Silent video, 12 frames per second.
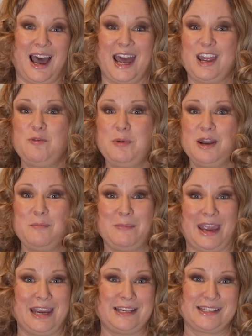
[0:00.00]
I have been
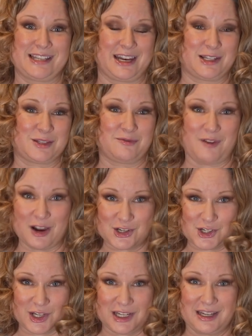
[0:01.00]
amazed at its
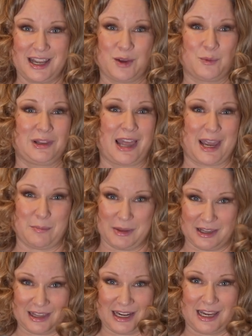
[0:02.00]
function
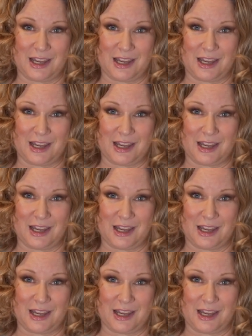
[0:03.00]
reliability,